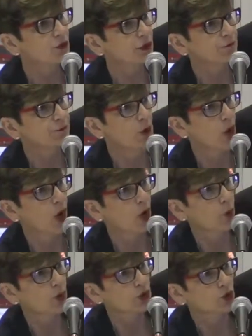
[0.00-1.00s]
floor,
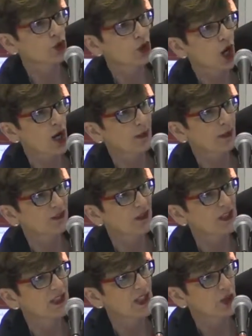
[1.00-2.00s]
when you talk about the
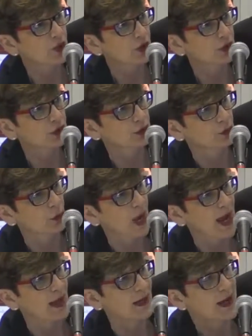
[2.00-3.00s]
digital
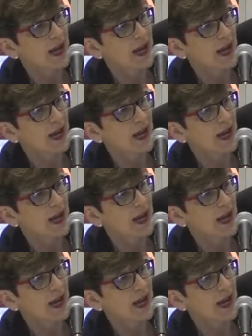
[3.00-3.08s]
thread,